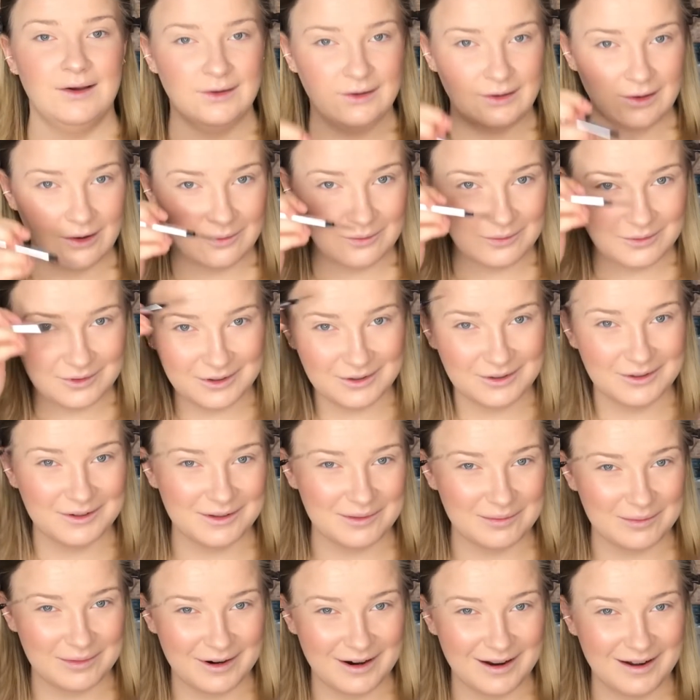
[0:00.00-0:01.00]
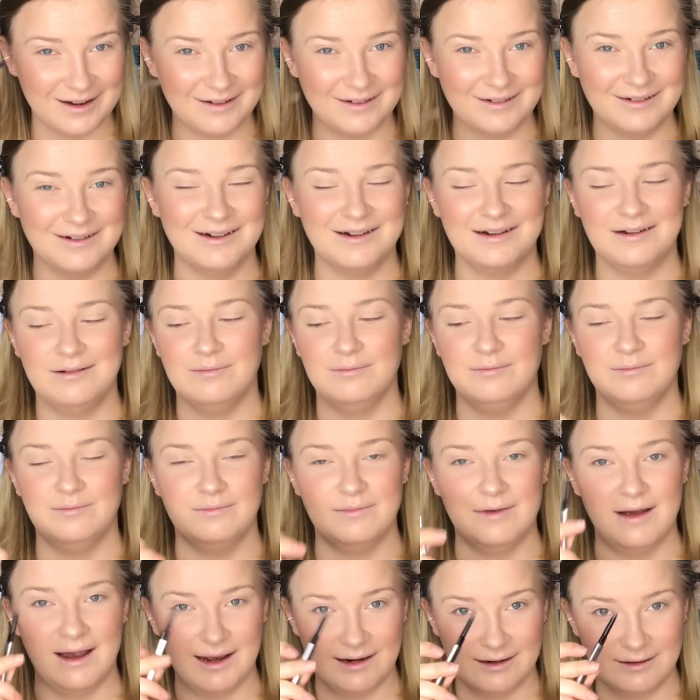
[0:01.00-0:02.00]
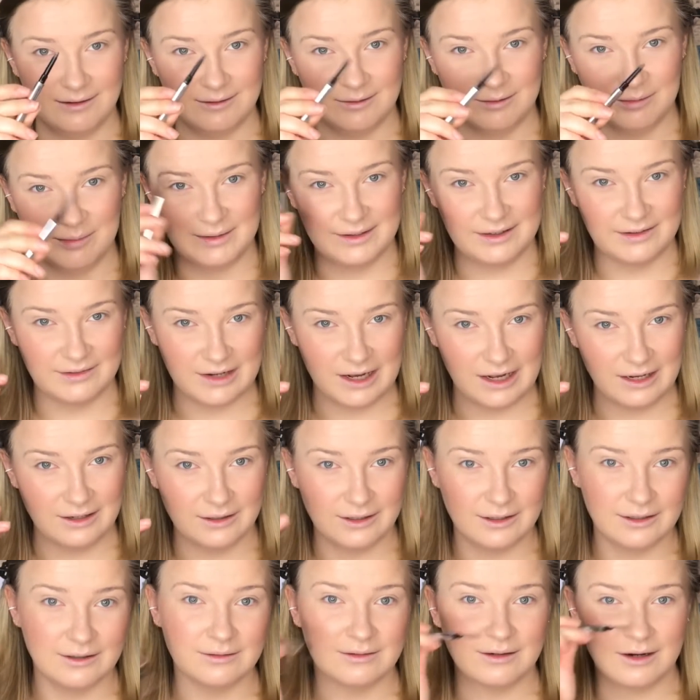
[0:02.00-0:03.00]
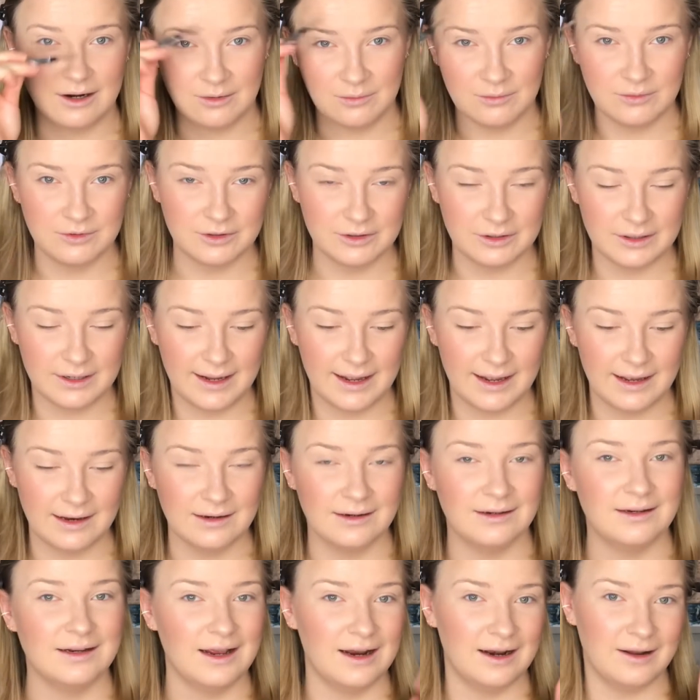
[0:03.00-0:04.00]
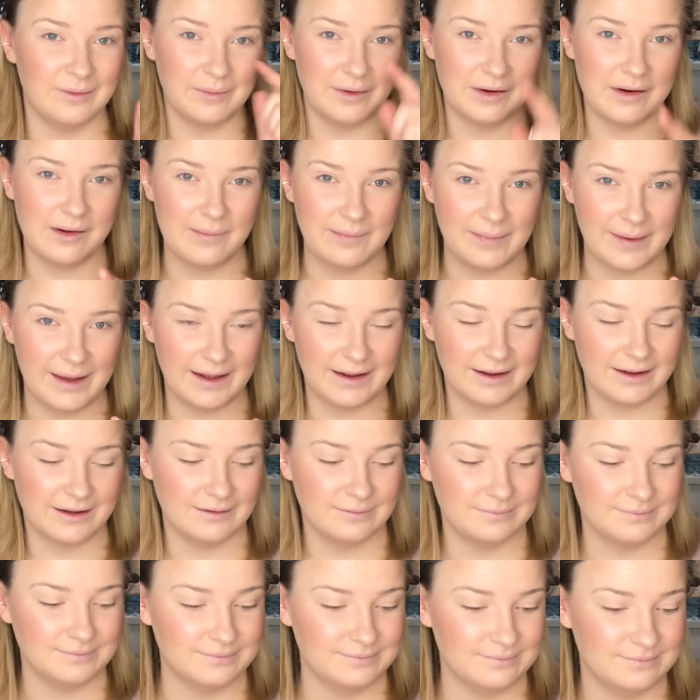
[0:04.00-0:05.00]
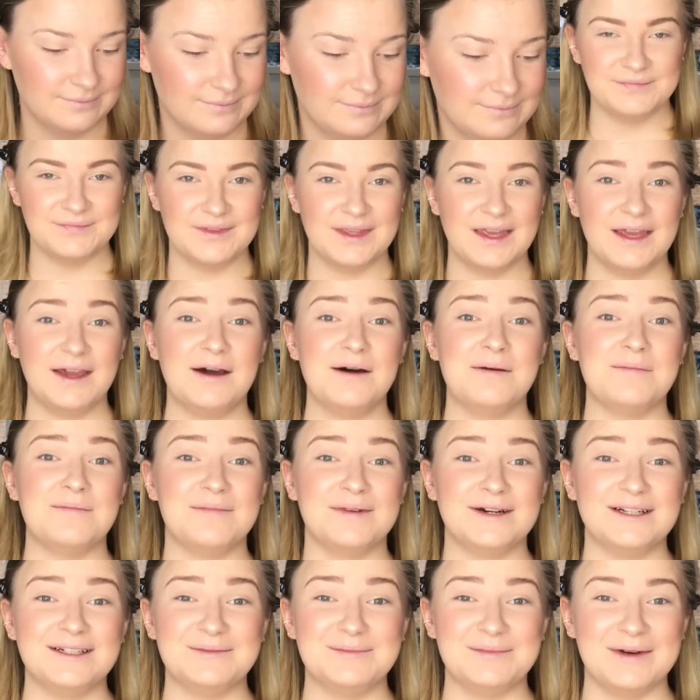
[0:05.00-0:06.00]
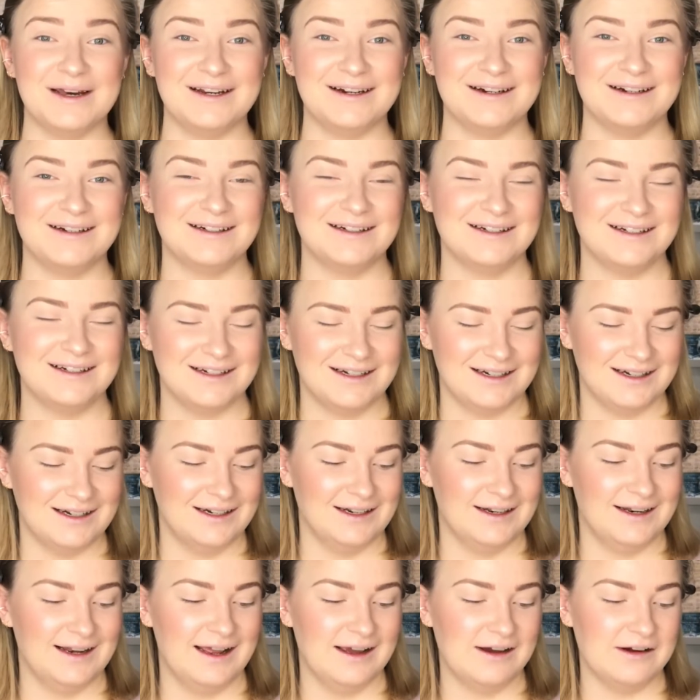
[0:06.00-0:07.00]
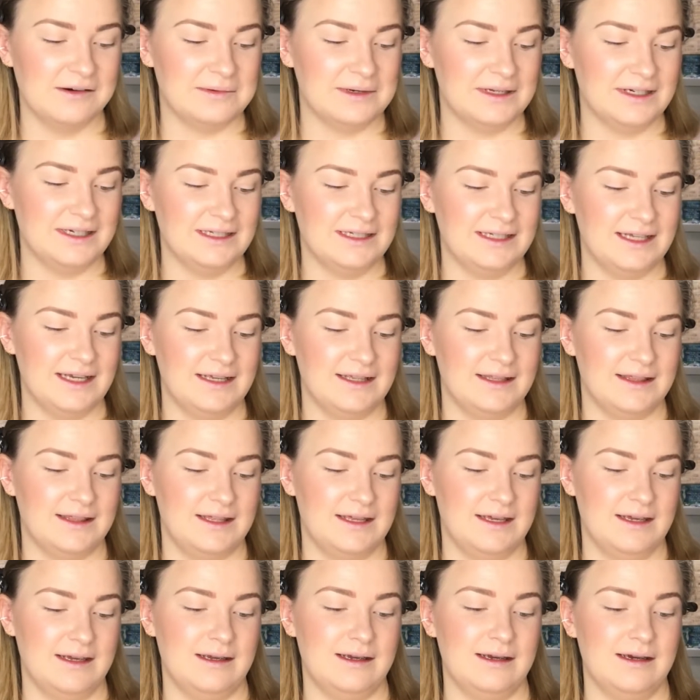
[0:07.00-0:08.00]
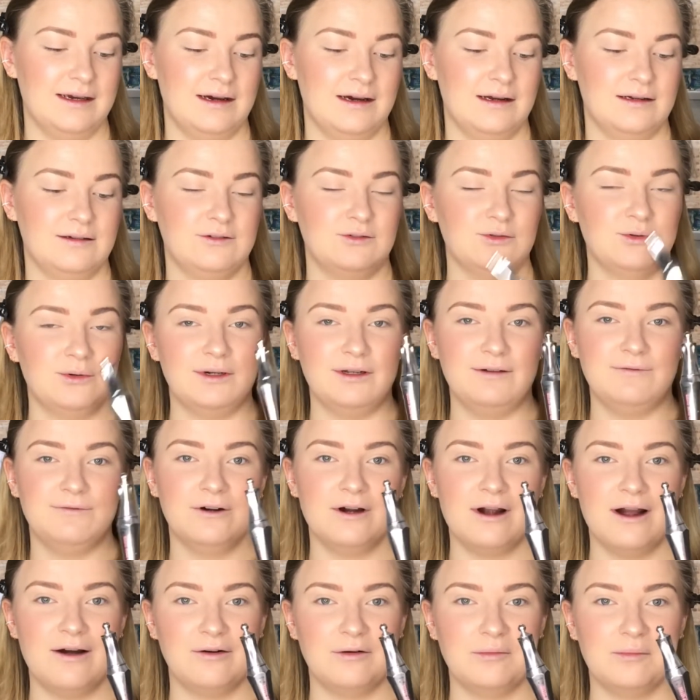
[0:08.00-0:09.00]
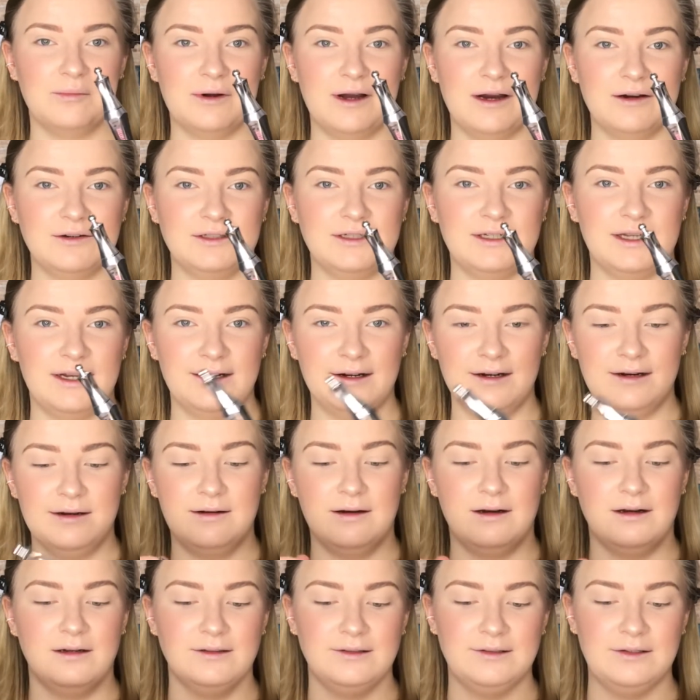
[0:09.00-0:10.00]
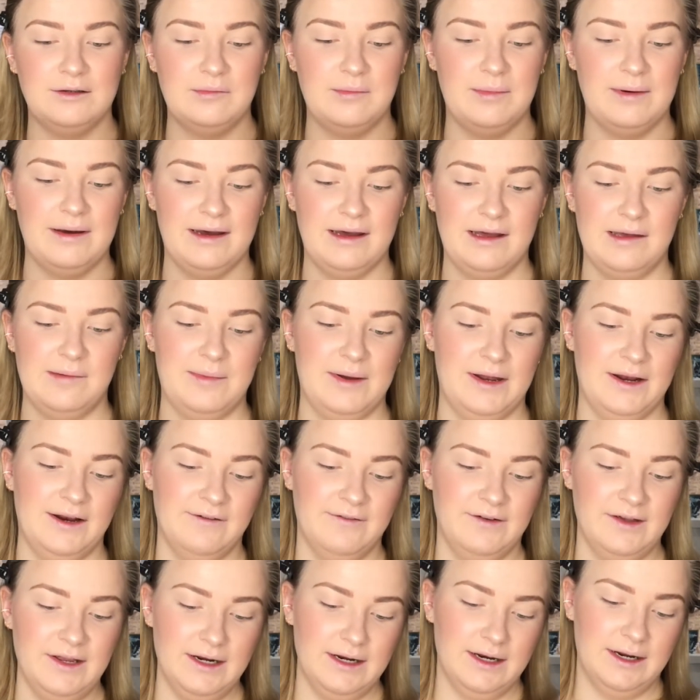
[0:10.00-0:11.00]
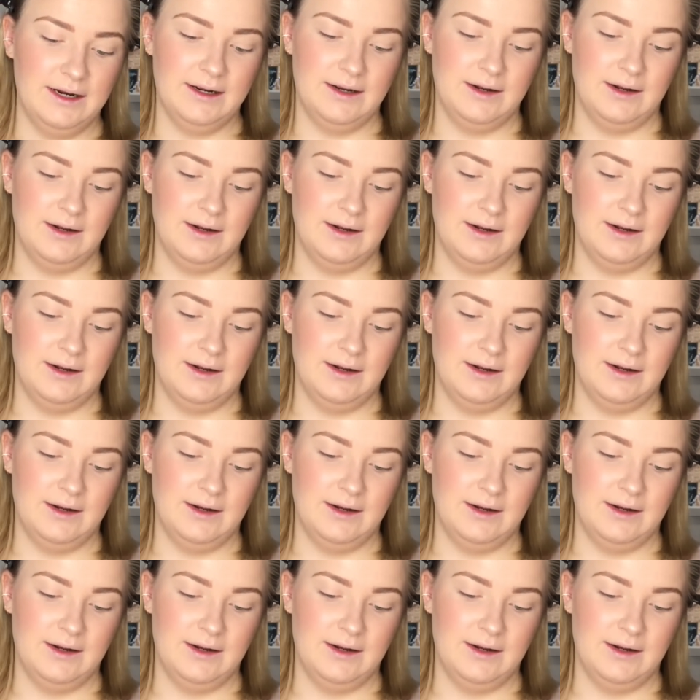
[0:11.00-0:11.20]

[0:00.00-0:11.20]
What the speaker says: Comb through the brow. Add a little bit of color. Comb through again. And I'll be right back. Much better. Now I'm going to take the 24-hour brow setter, also by Benefit,